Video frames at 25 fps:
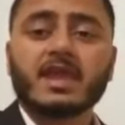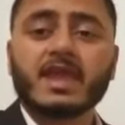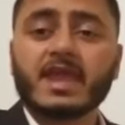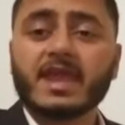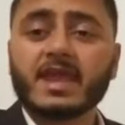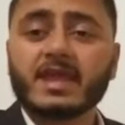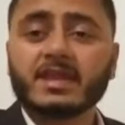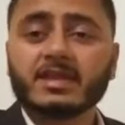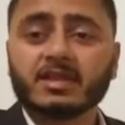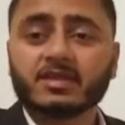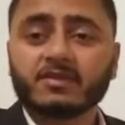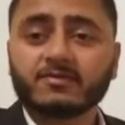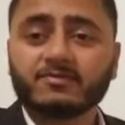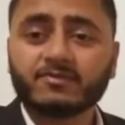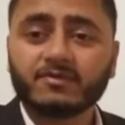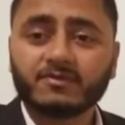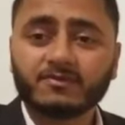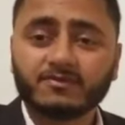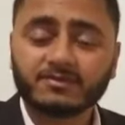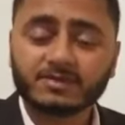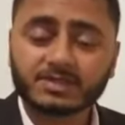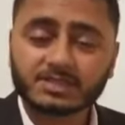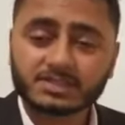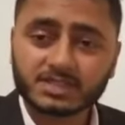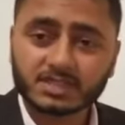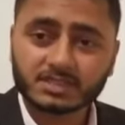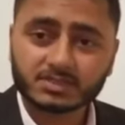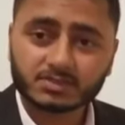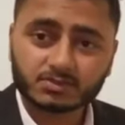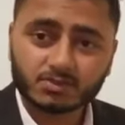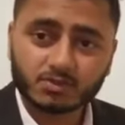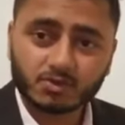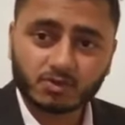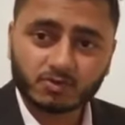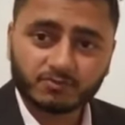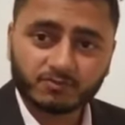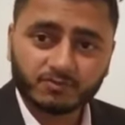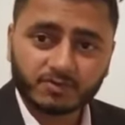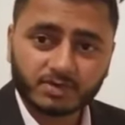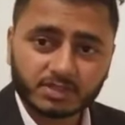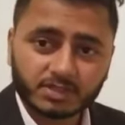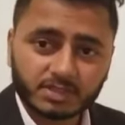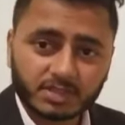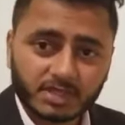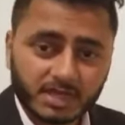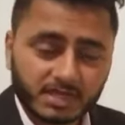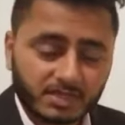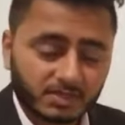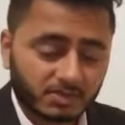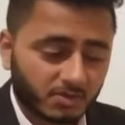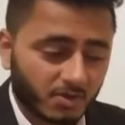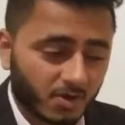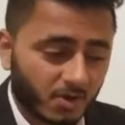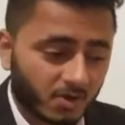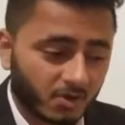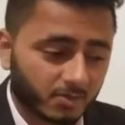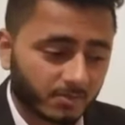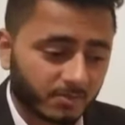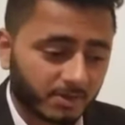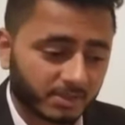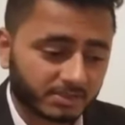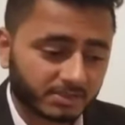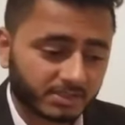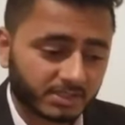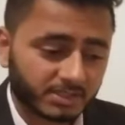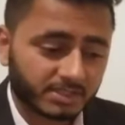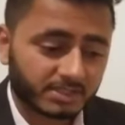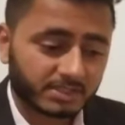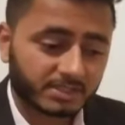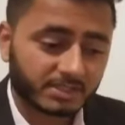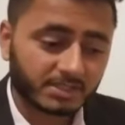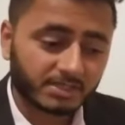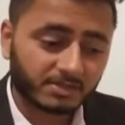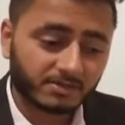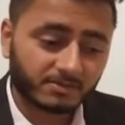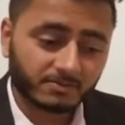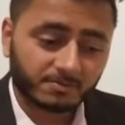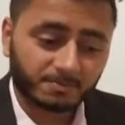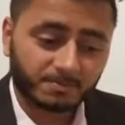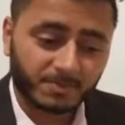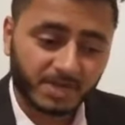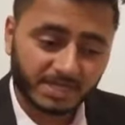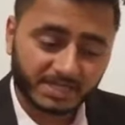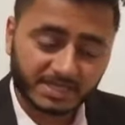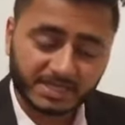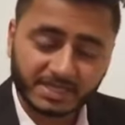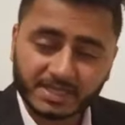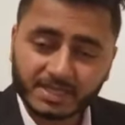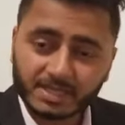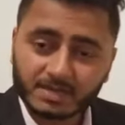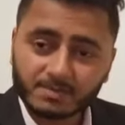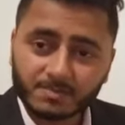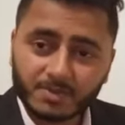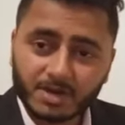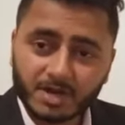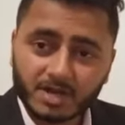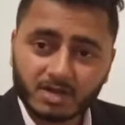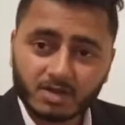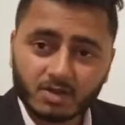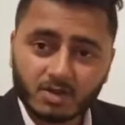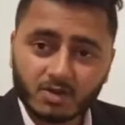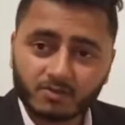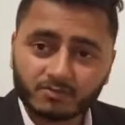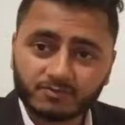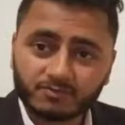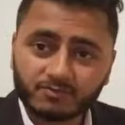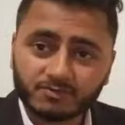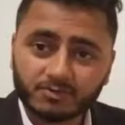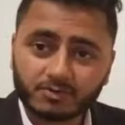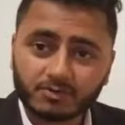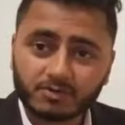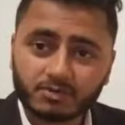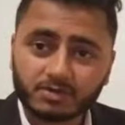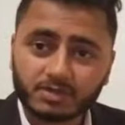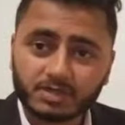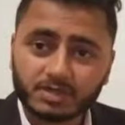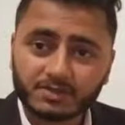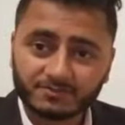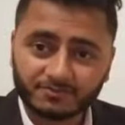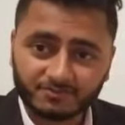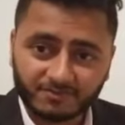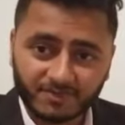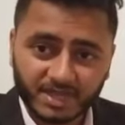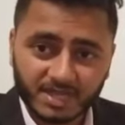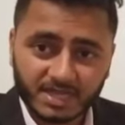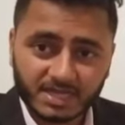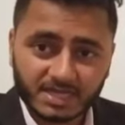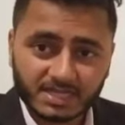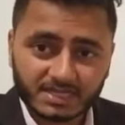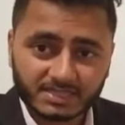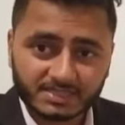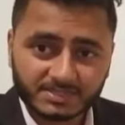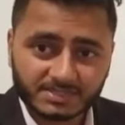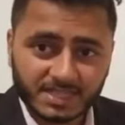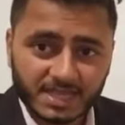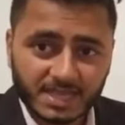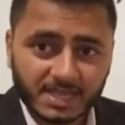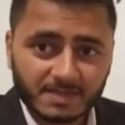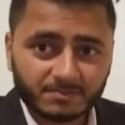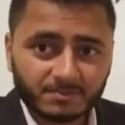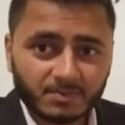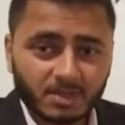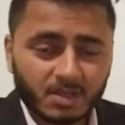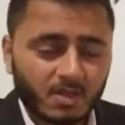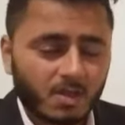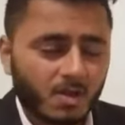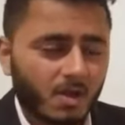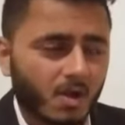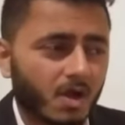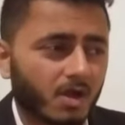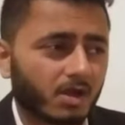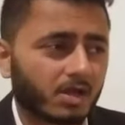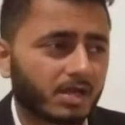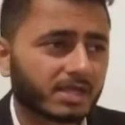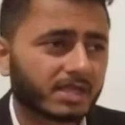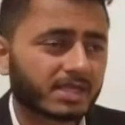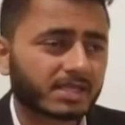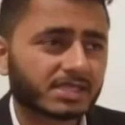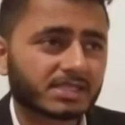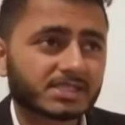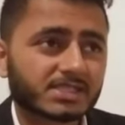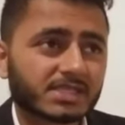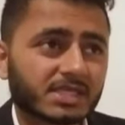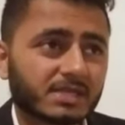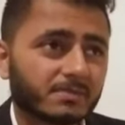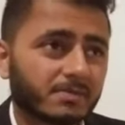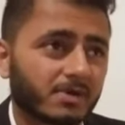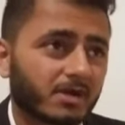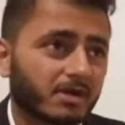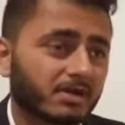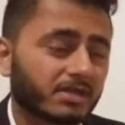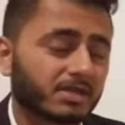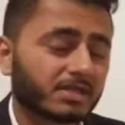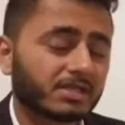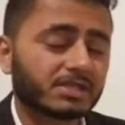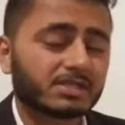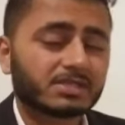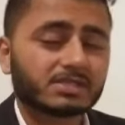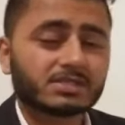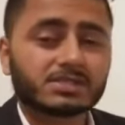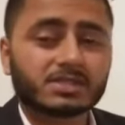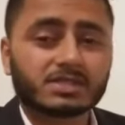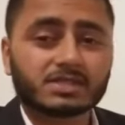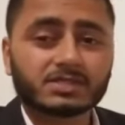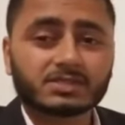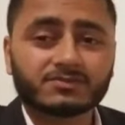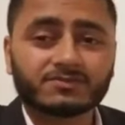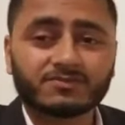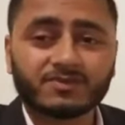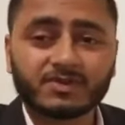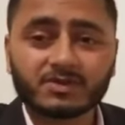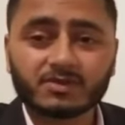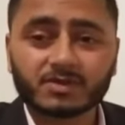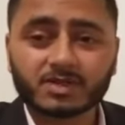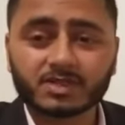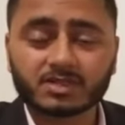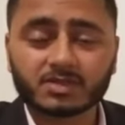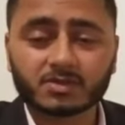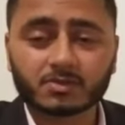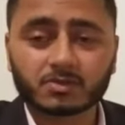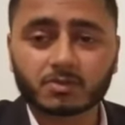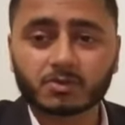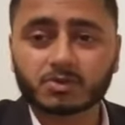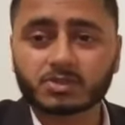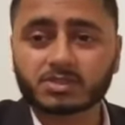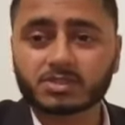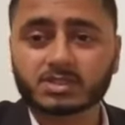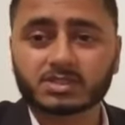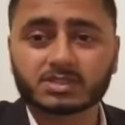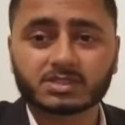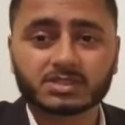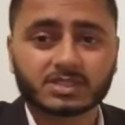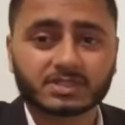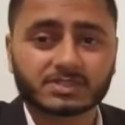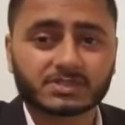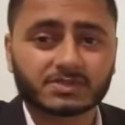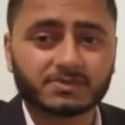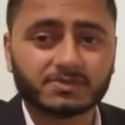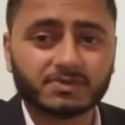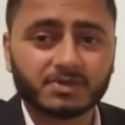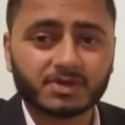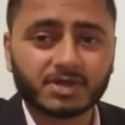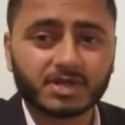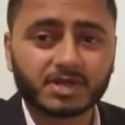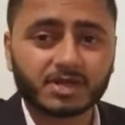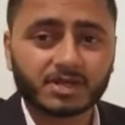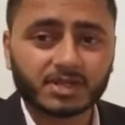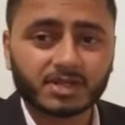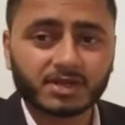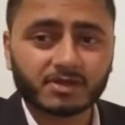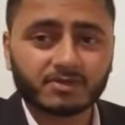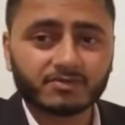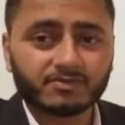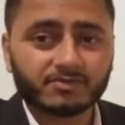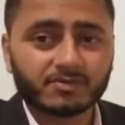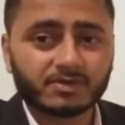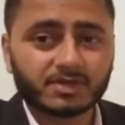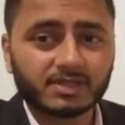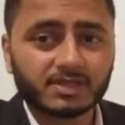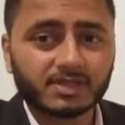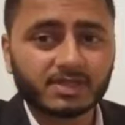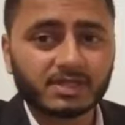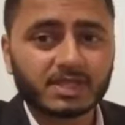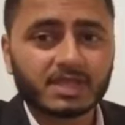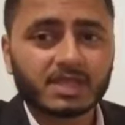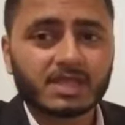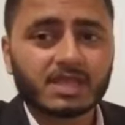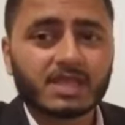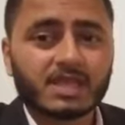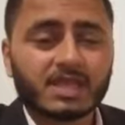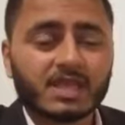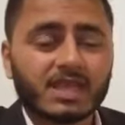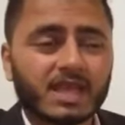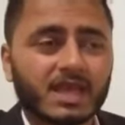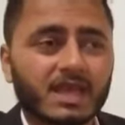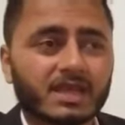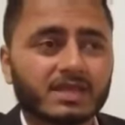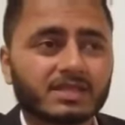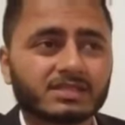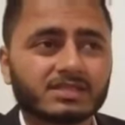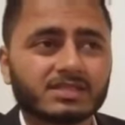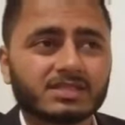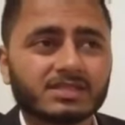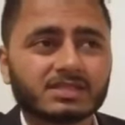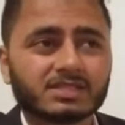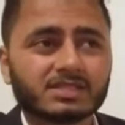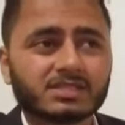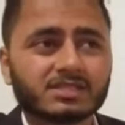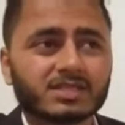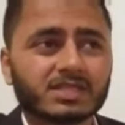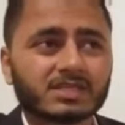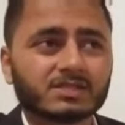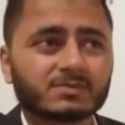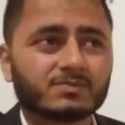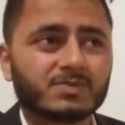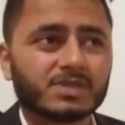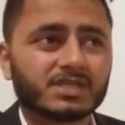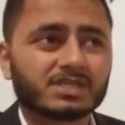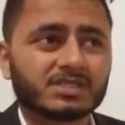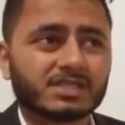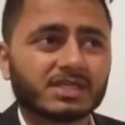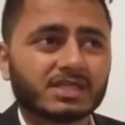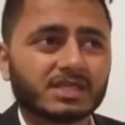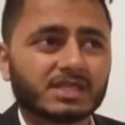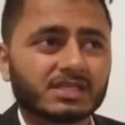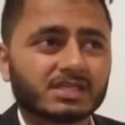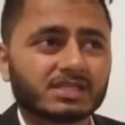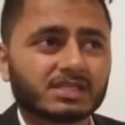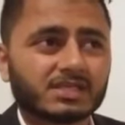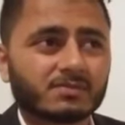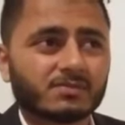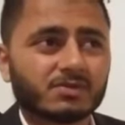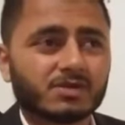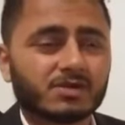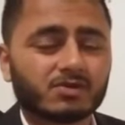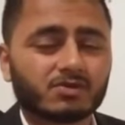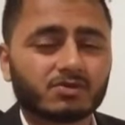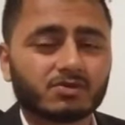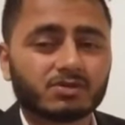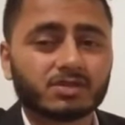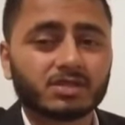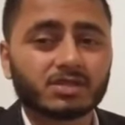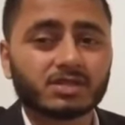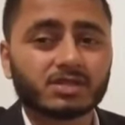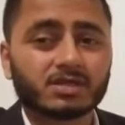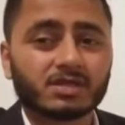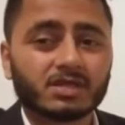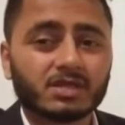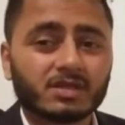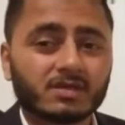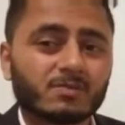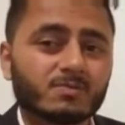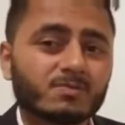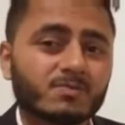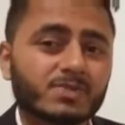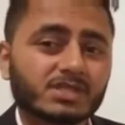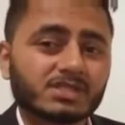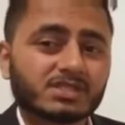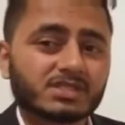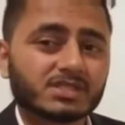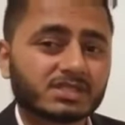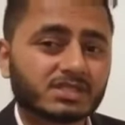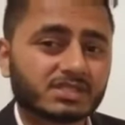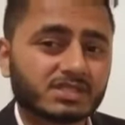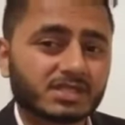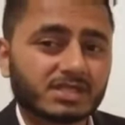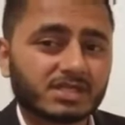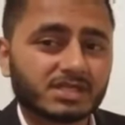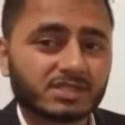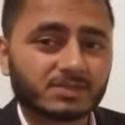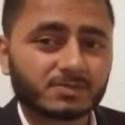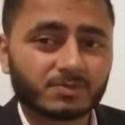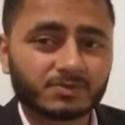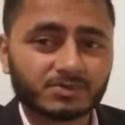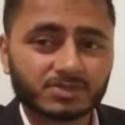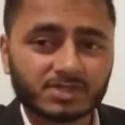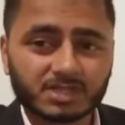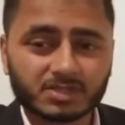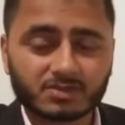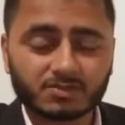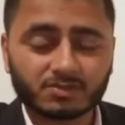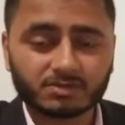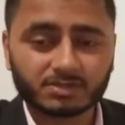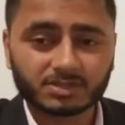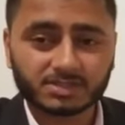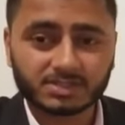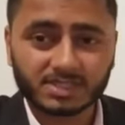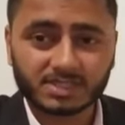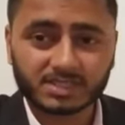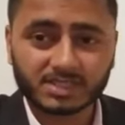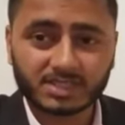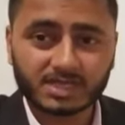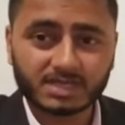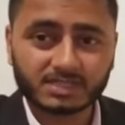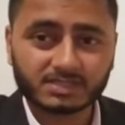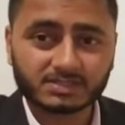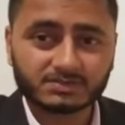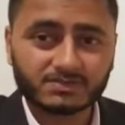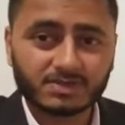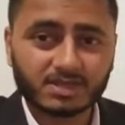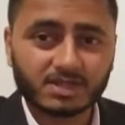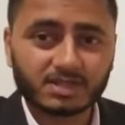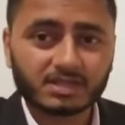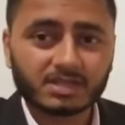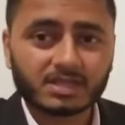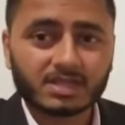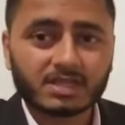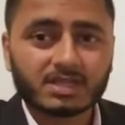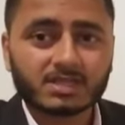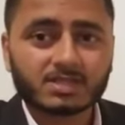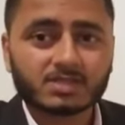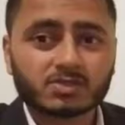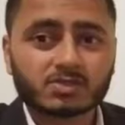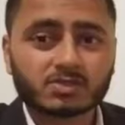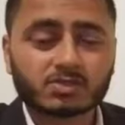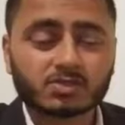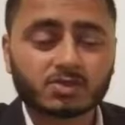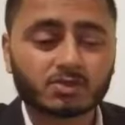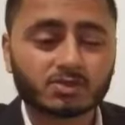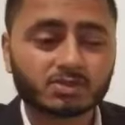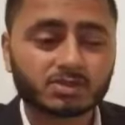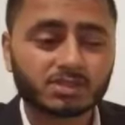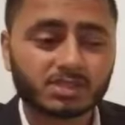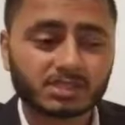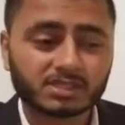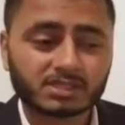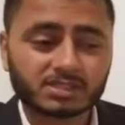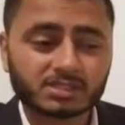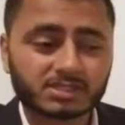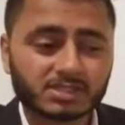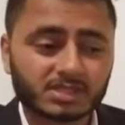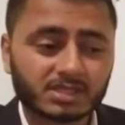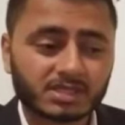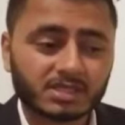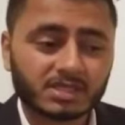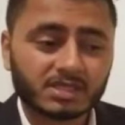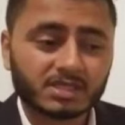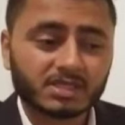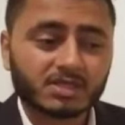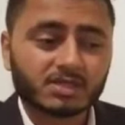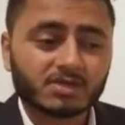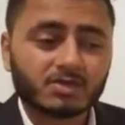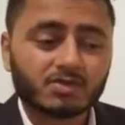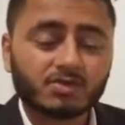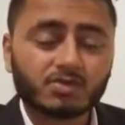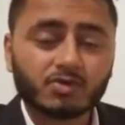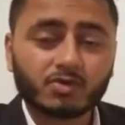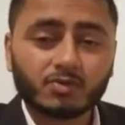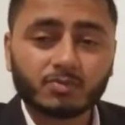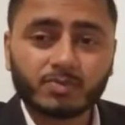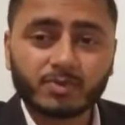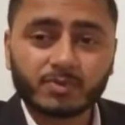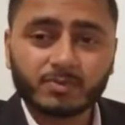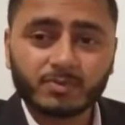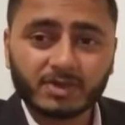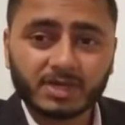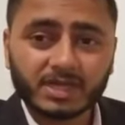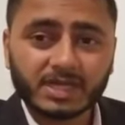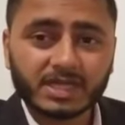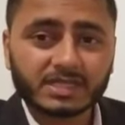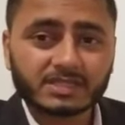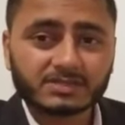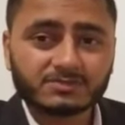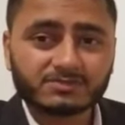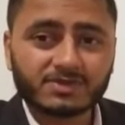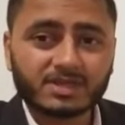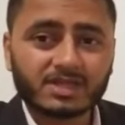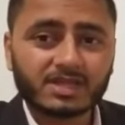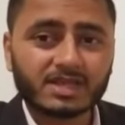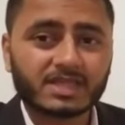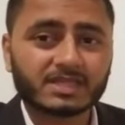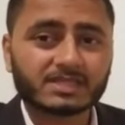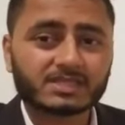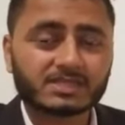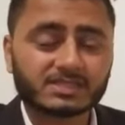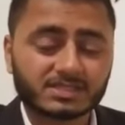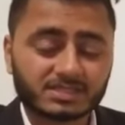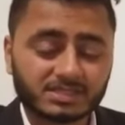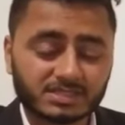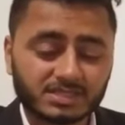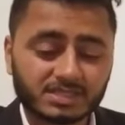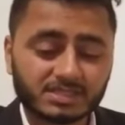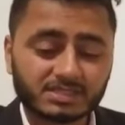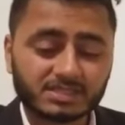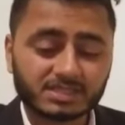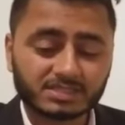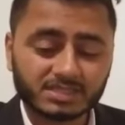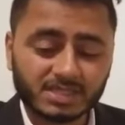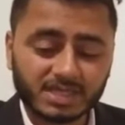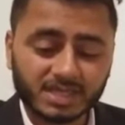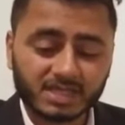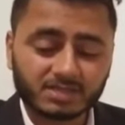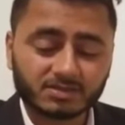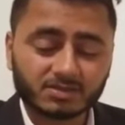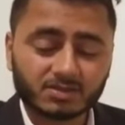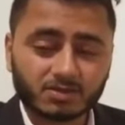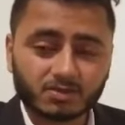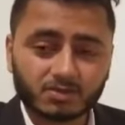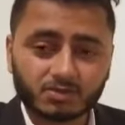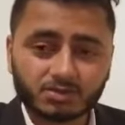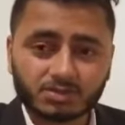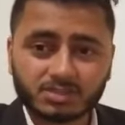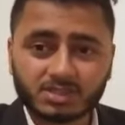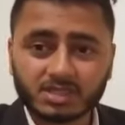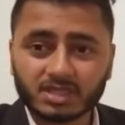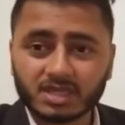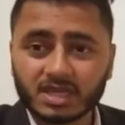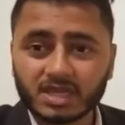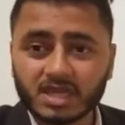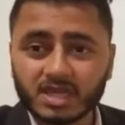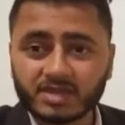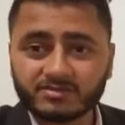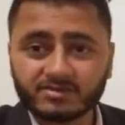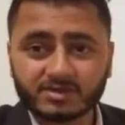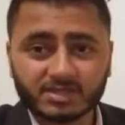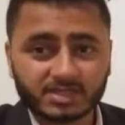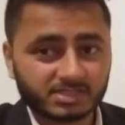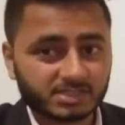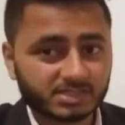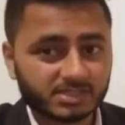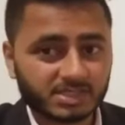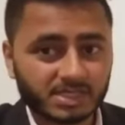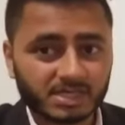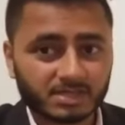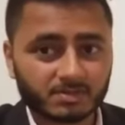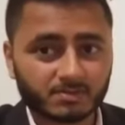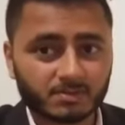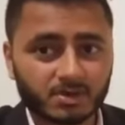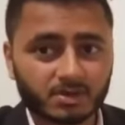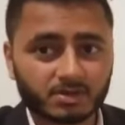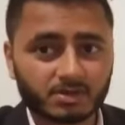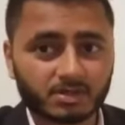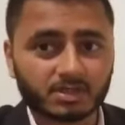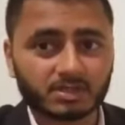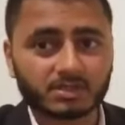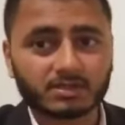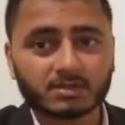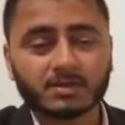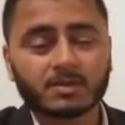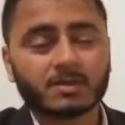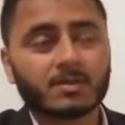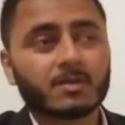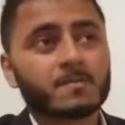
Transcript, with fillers: And if you will just go further and talk about the practical part of your final exam, all I can say about it is just when you get the question, just read it carefully. And this is just basically similar to the business studies project, you can say that as well. So just do prepare it as well and check out the question and never hesitate about it.